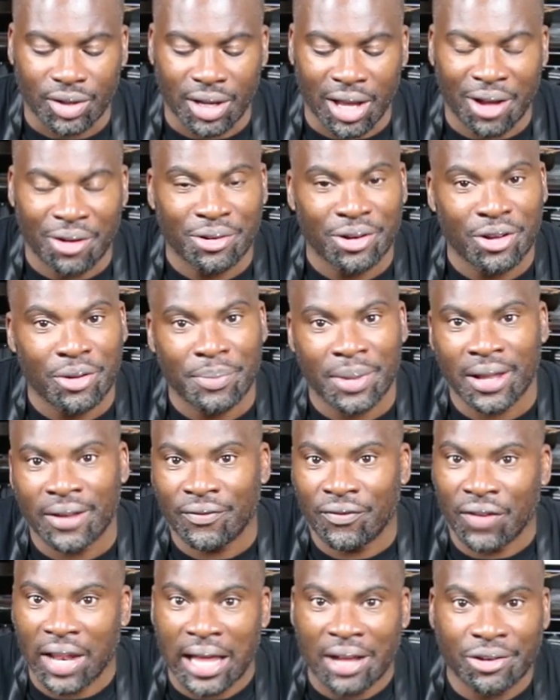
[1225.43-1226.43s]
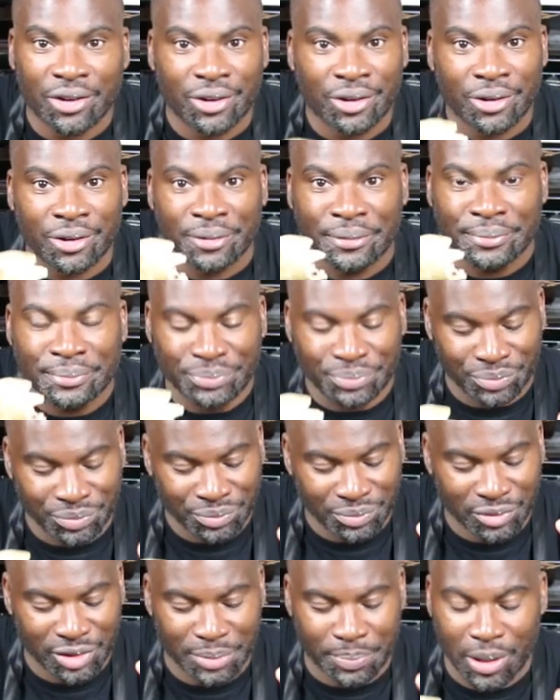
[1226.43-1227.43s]
don't know, man. Flounder,
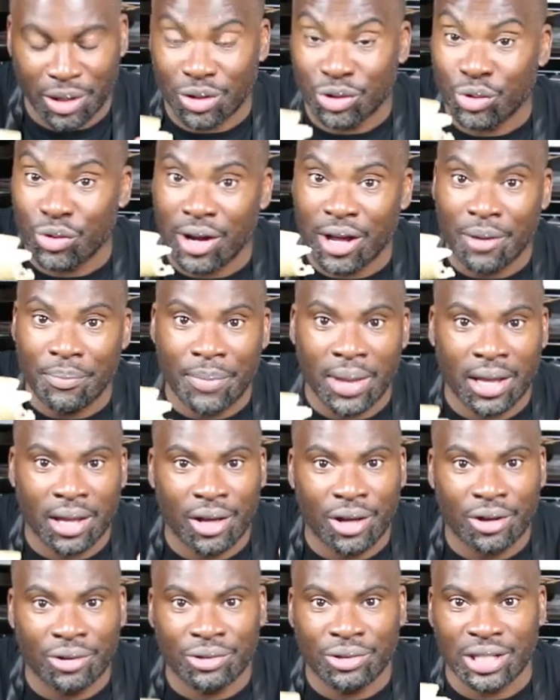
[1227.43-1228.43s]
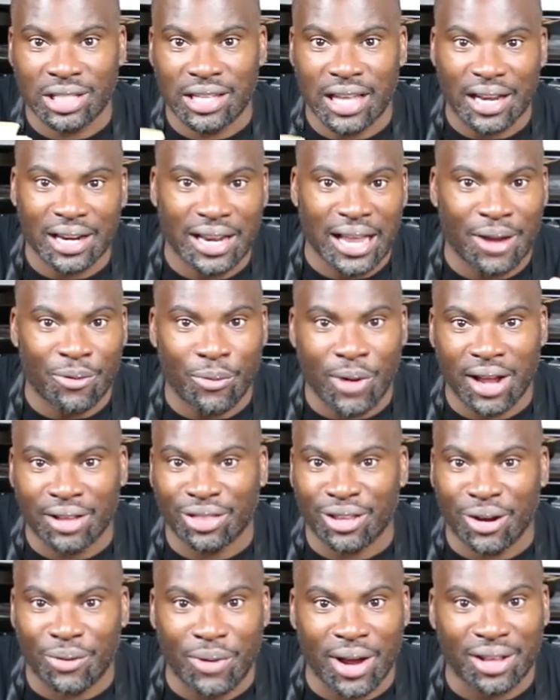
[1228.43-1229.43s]
speckled trout, mango. It's kind of like right
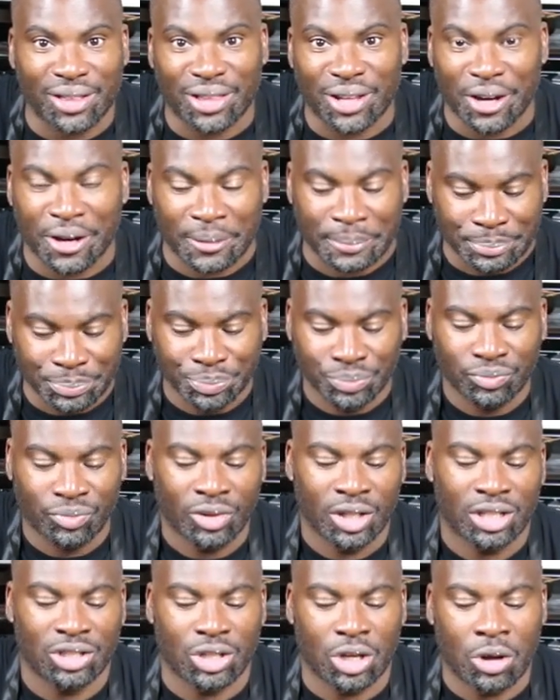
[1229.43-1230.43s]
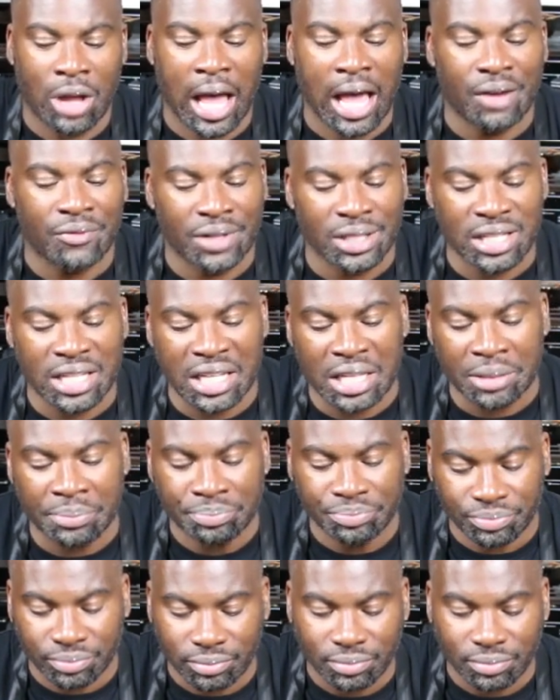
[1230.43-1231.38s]
there, right there. So out of a 10,